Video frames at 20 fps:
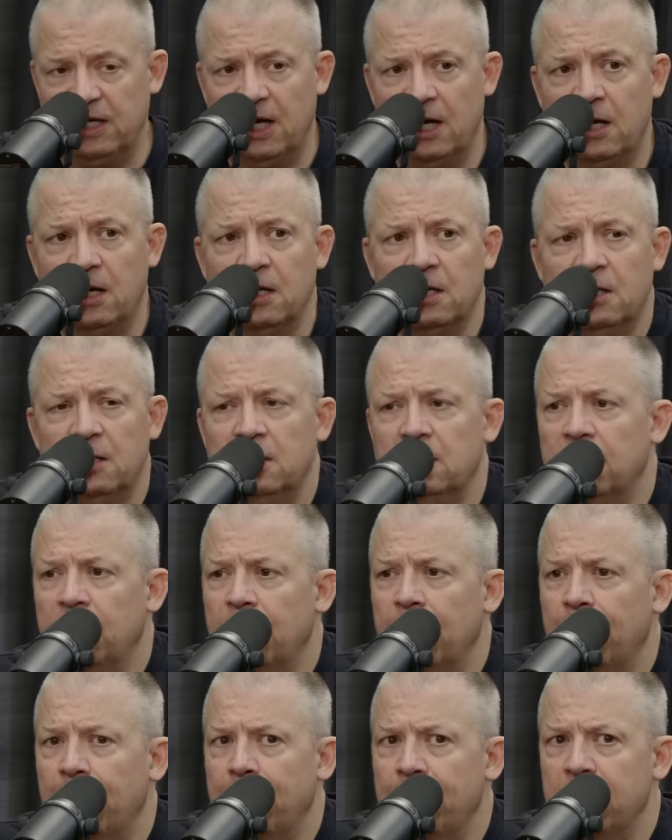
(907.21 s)
Yeah. Has that happened
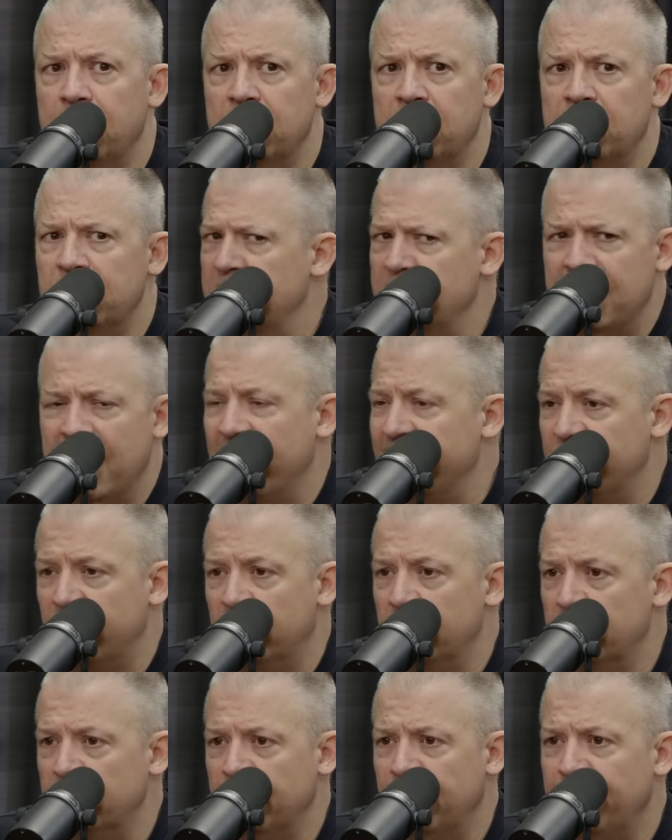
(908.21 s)
to you before, where Never. you
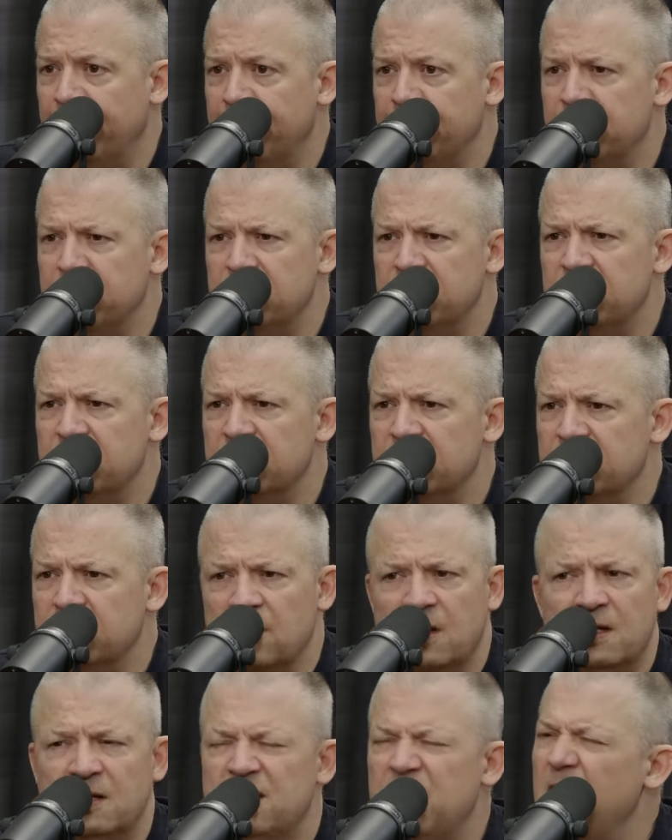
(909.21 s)
knew that?
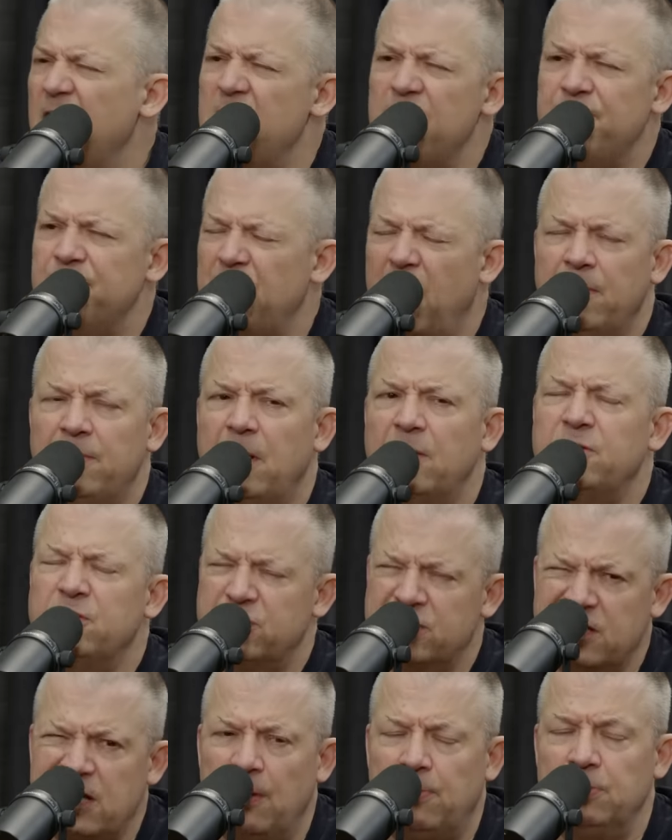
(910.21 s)
Oh, no, no. I,
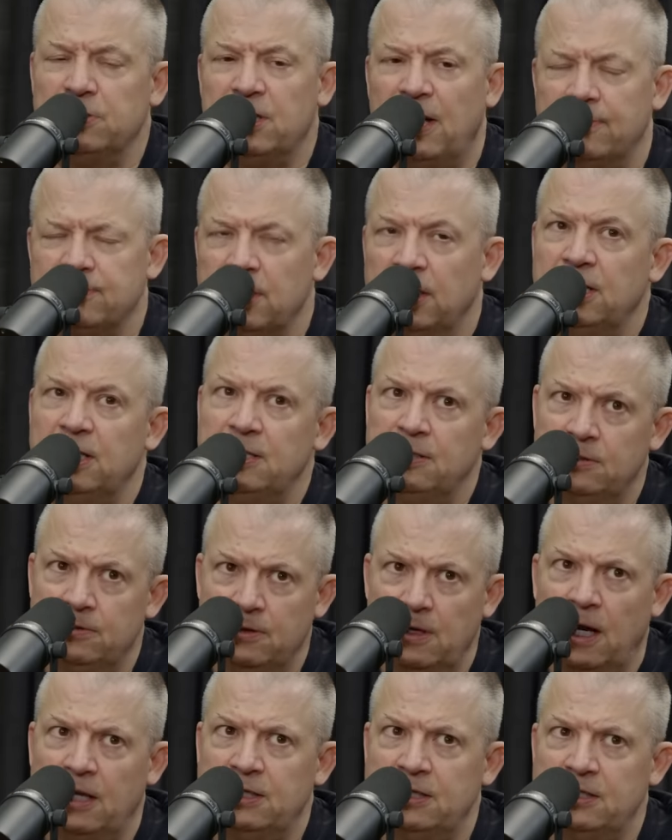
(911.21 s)
there's a couple times I
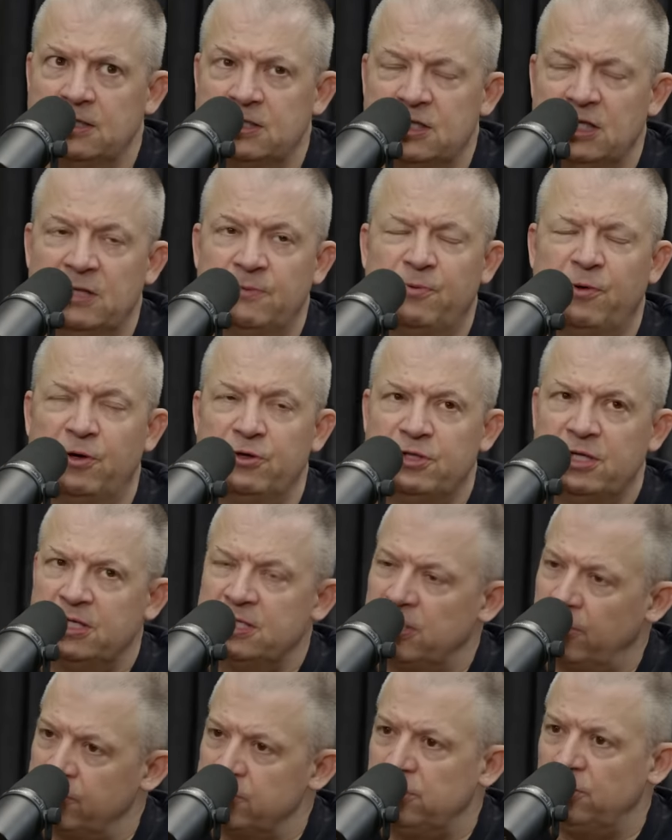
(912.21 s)
didn't I didn't see the person
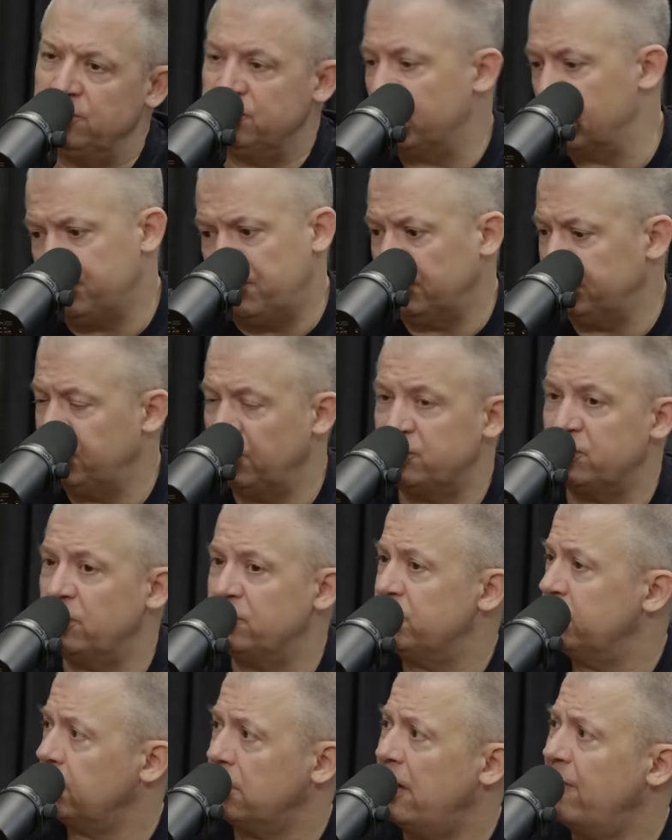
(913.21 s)
because I was a little suspicious. So I
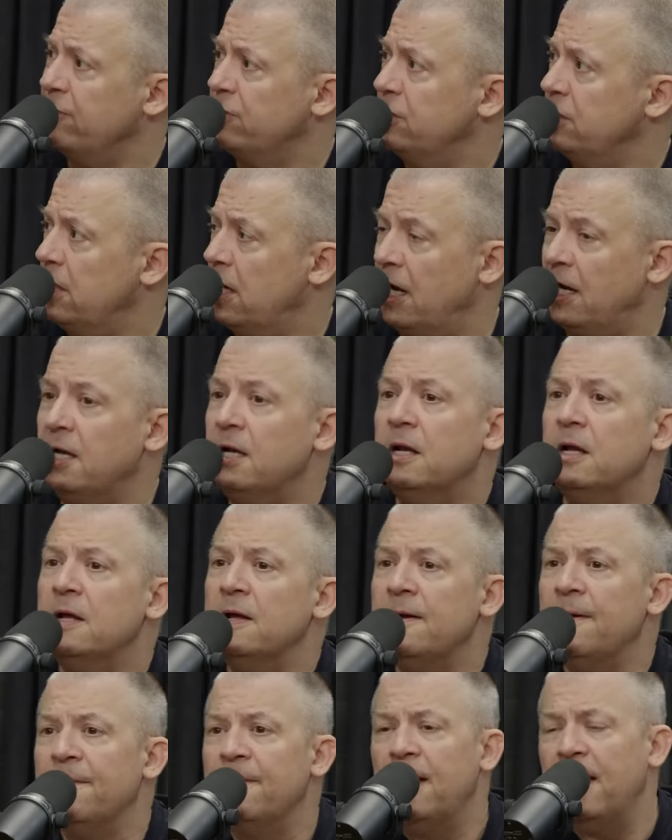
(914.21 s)
was like, oh, "Have a good night."
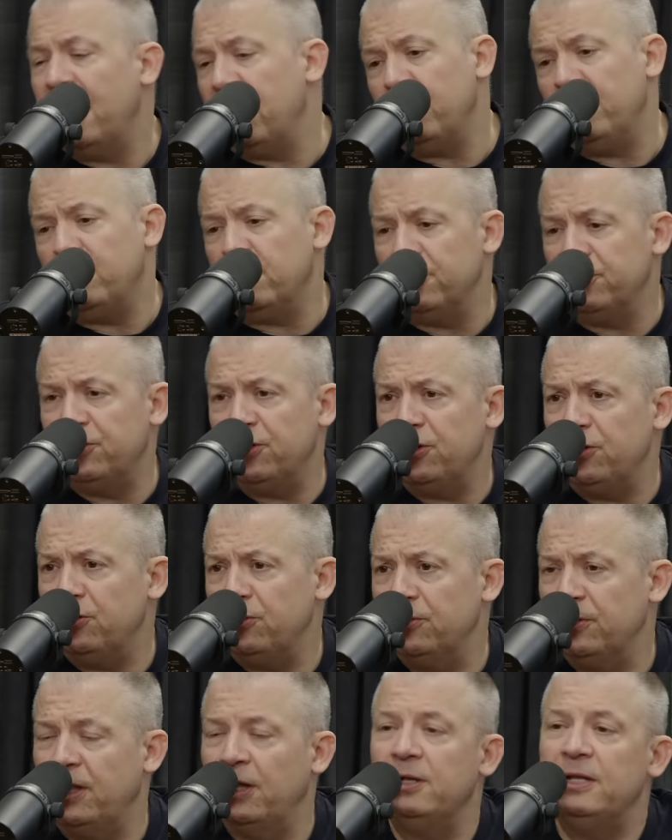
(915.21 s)
Hey, what do you want to do?
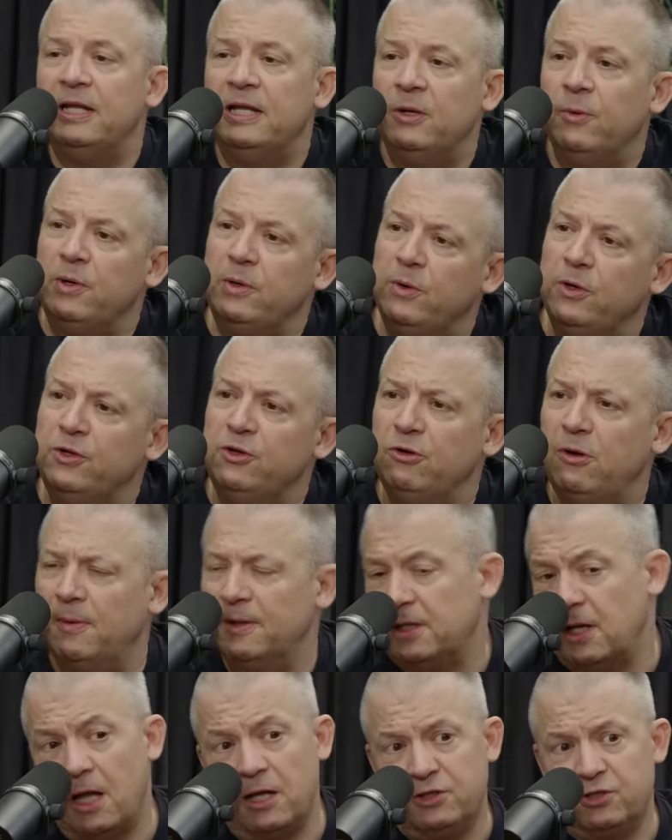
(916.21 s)
And they lean in. What do you want to do? I'm
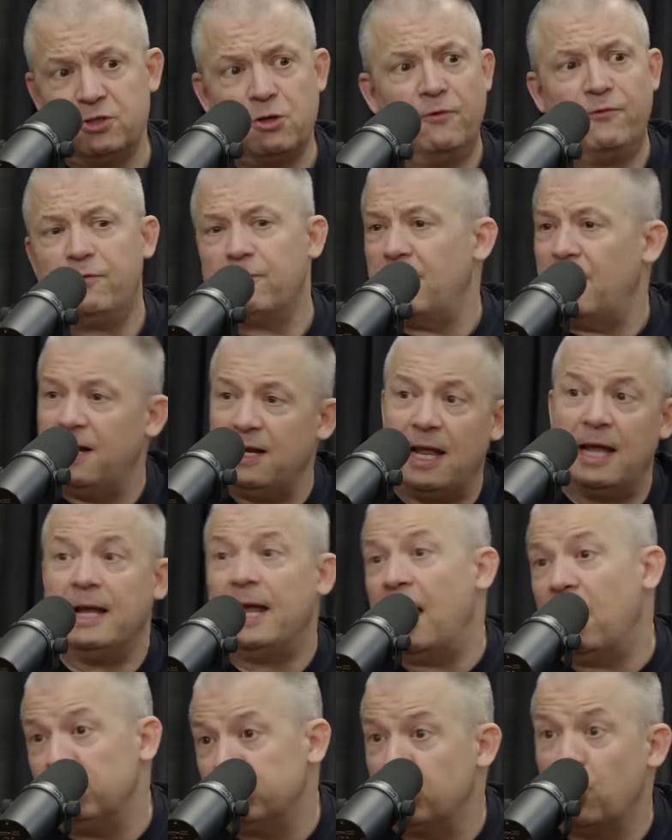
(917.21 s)
like, oh, ah, let's go for a ride, hang
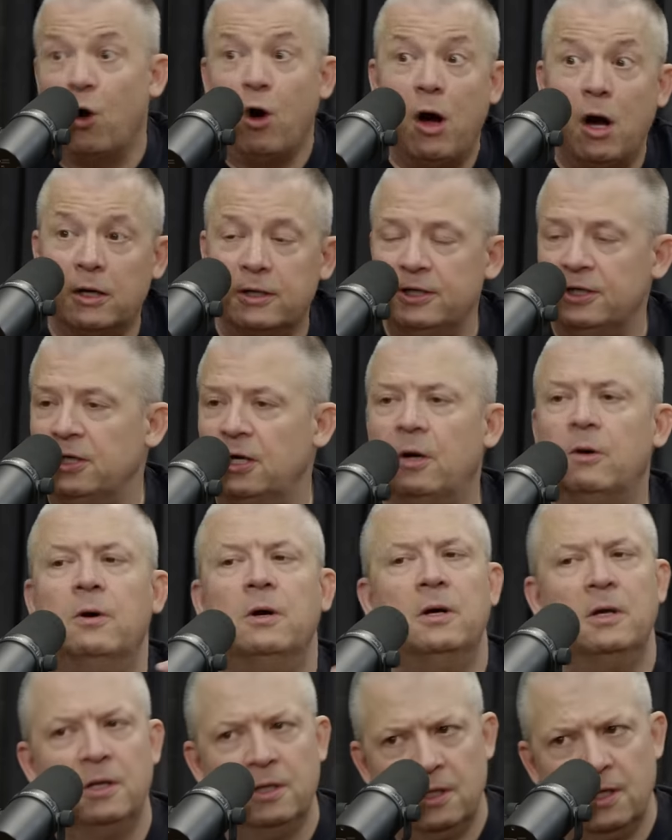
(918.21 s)
out, talk. You
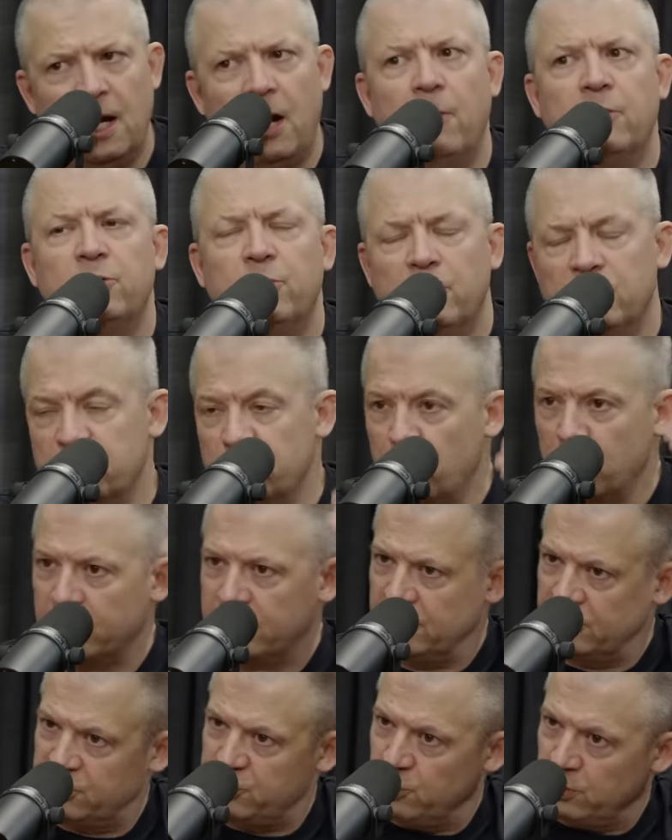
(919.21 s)
know, I would always
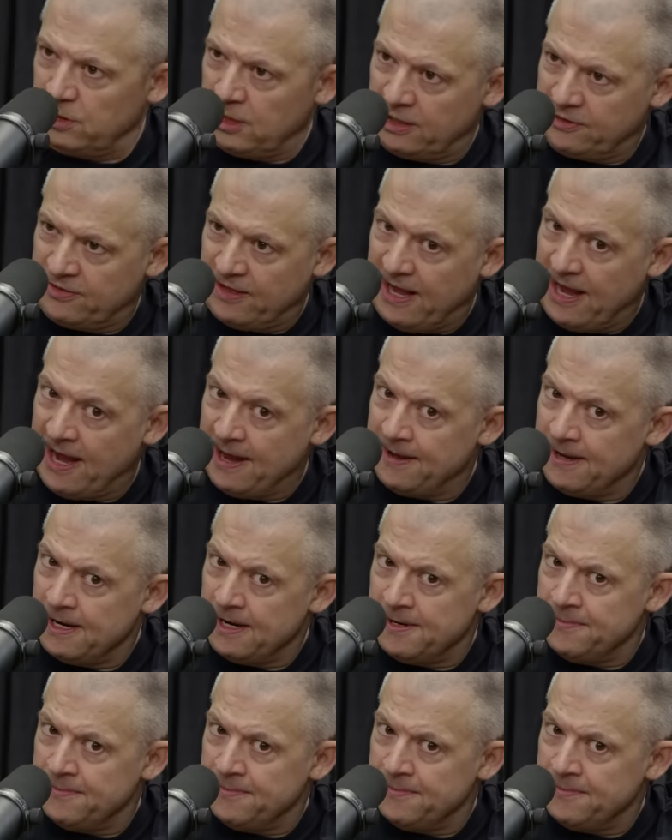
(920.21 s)
work into it like that.